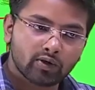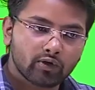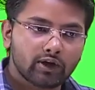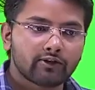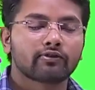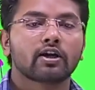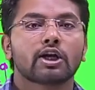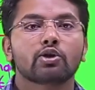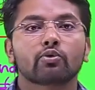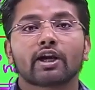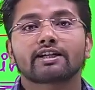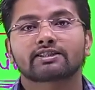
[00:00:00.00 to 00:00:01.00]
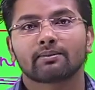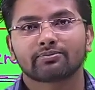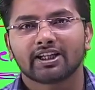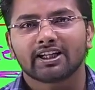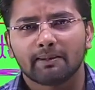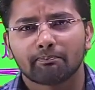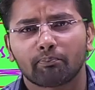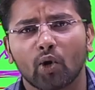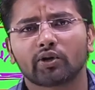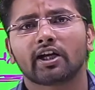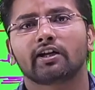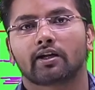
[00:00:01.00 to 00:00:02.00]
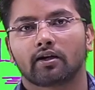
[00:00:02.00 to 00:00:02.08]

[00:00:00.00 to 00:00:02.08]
if you get something important,